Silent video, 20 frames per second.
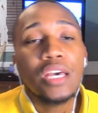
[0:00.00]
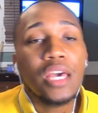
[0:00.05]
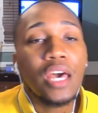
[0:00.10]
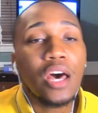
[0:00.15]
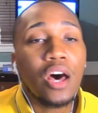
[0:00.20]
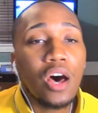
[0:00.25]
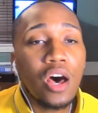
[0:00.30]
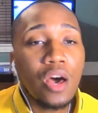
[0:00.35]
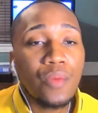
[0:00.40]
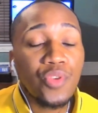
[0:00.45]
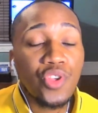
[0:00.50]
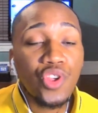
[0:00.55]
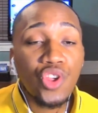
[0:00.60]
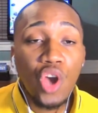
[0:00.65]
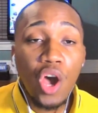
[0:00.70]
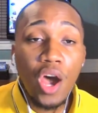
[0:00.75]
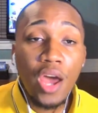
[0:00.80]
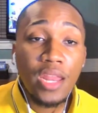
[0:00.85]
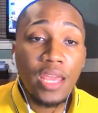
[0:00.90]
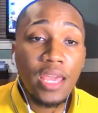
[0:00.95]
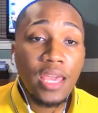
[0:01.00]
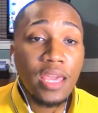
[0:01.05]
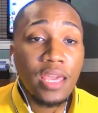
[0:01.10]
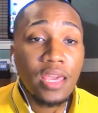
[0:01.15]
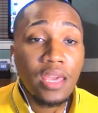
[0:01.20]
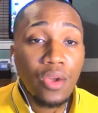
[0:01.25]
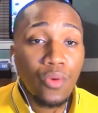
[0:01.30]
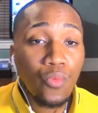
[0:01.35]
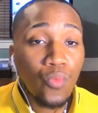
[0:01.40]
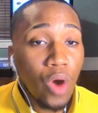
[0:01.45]
gone. Shaunie
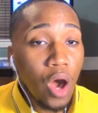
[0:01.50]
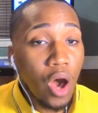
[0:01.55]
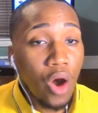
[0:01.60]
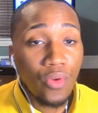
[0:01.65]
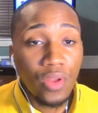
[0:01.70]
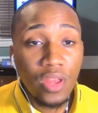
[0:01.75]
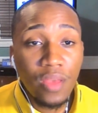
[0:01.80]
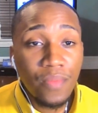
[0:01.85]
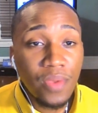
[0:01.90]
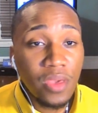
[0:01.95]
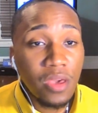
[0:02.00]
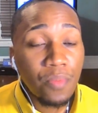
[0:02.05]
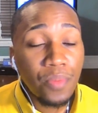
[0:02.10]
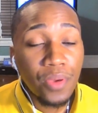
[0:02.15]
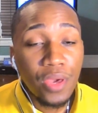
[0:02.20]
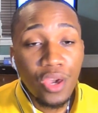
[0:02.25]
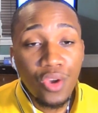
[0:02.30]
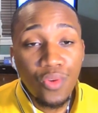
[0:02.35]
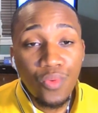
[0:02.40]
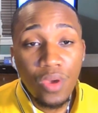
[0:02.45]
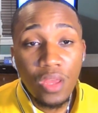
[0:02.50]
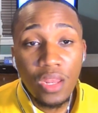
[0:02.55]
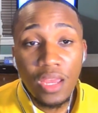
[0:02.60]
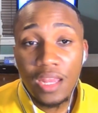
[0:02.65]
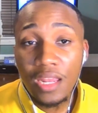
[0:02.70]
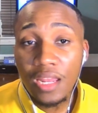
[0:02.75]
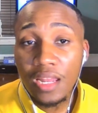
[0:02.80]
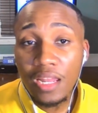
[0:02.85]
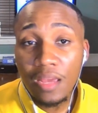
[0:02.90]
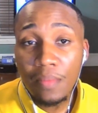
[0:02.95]
will only be appearing in
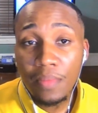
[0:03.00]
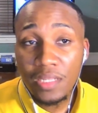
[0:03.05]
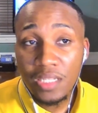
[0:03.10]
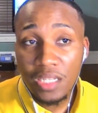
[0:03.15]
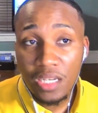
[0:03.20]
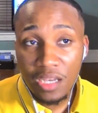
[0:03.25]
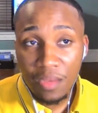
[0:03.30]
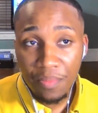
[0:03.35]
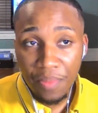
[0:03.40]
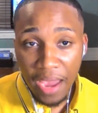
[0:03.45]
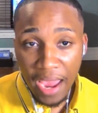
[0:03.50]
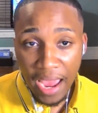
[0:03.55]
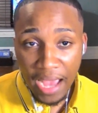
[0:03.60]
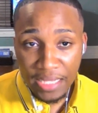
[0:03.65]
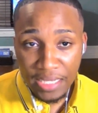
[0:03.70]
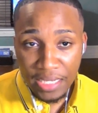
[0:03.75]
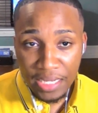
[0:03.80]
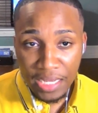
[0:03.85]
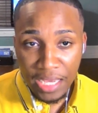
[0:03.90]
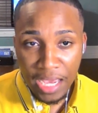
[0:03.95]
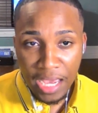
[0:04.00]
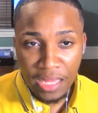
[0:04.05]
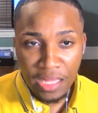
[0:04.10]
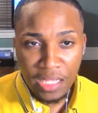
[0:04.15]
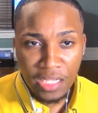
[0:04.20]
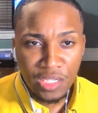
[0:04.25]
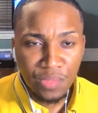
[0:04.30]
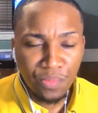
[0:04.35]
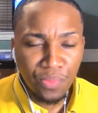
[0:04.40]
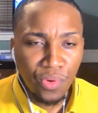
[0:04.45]
a limited capacity at
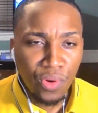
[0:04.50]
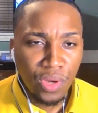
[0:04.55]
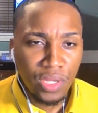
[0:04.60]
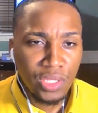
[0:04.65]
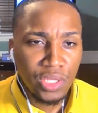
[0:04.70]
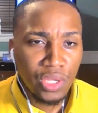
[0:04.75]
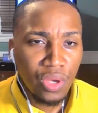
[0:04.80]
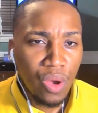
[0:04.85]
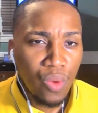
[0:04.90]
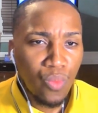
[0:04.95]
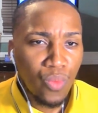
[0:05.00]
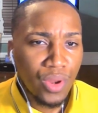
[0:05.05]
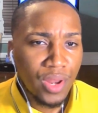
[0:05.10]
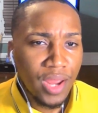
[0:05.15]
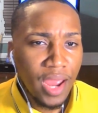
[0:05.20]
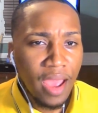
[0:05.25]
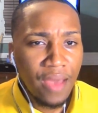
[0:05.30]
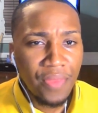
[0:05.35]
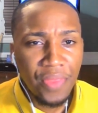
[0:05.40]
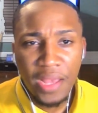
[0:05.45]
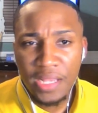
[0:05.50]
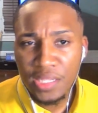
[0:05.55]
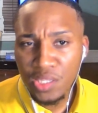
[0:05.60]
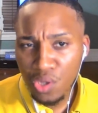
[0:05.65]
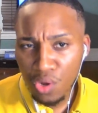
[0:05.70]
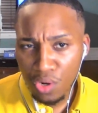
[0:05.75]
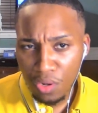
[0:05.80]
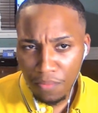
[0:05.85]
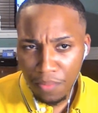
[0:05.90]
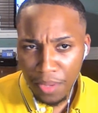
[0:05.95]
this point. So I wonder how that's going
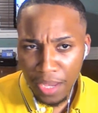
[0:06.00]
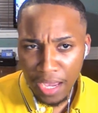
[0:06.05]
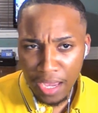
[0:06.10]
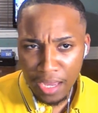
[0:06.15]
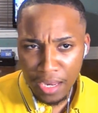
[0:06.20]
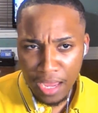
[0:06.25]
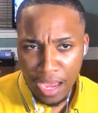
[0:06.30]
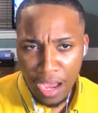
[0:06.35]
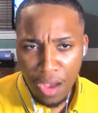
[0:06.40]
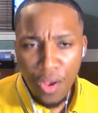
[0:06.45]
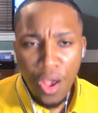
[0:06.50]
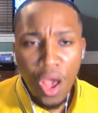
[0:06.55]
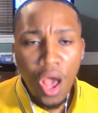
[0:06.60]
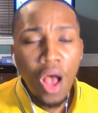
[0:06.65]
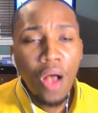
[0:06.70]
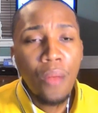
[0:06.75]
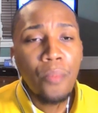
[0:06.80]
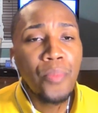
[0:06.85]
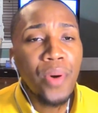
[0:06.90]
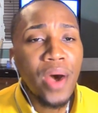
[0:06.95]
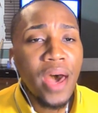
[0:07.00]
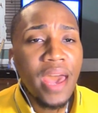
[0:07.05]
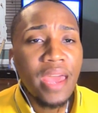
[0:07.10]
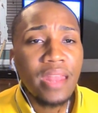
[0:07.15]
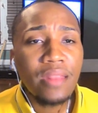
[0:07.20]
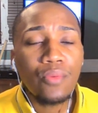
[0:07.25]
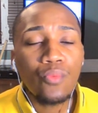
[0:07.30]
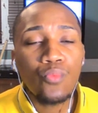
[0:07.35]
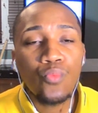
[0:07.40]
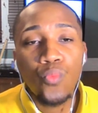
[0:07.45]
to pan out. But,
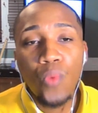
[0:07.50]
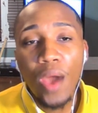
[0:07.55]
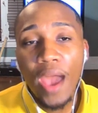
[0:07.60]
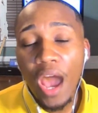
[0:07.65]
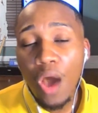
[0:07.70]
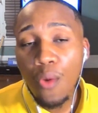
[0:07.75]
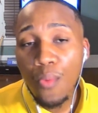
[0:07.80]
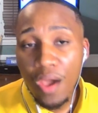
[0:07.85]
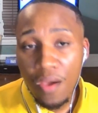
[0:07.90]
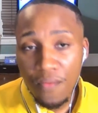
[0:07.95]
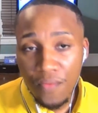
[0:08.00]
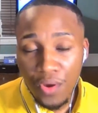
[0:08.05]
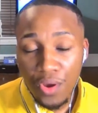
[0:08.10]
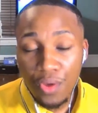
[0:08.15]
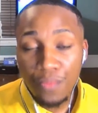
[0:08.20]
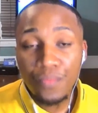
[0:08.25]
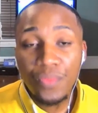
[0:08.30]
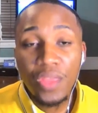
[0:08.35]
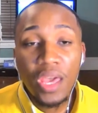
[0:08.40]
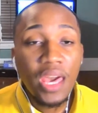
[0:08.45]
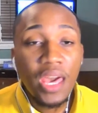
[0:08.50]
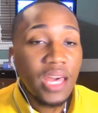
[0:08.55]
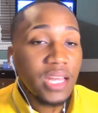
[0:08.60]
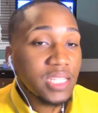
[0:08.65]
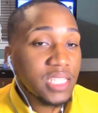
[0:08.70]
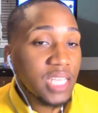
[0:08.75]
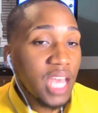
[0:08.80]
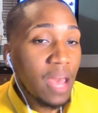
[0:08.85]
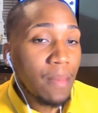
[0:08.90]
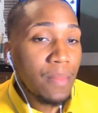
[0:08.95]
however,
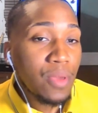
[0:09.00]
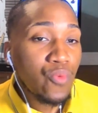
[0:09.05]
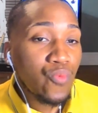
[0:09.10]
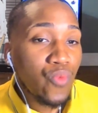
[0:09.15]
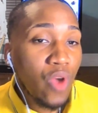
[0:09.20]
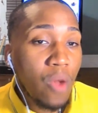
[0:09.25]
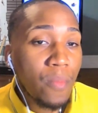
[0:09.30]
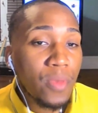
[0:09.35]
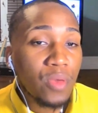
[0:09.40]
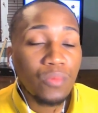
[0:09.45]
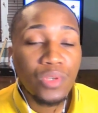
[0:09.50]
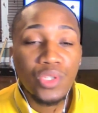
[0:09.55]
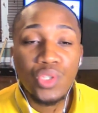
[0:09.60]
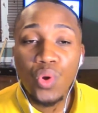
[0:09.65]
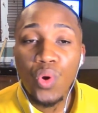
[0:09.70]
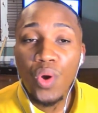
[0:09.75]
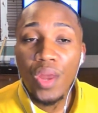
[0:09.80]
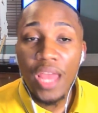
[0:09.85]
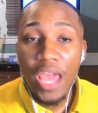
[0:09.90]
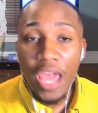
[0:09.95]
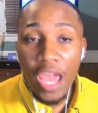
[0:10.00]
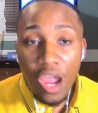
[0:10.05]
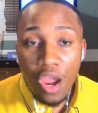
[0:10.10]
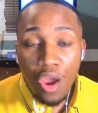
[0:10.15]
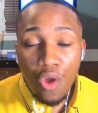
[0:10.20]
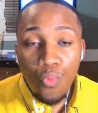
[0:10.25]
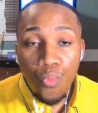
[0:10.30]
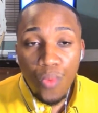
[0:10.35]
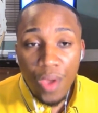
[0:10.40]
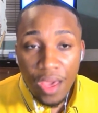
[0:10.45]
Tami Roman was on air
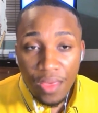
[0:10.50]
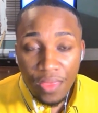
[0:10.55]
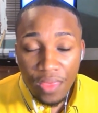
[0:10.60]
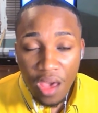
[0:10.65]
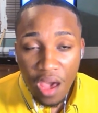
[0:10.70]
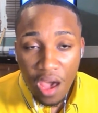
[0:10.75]
with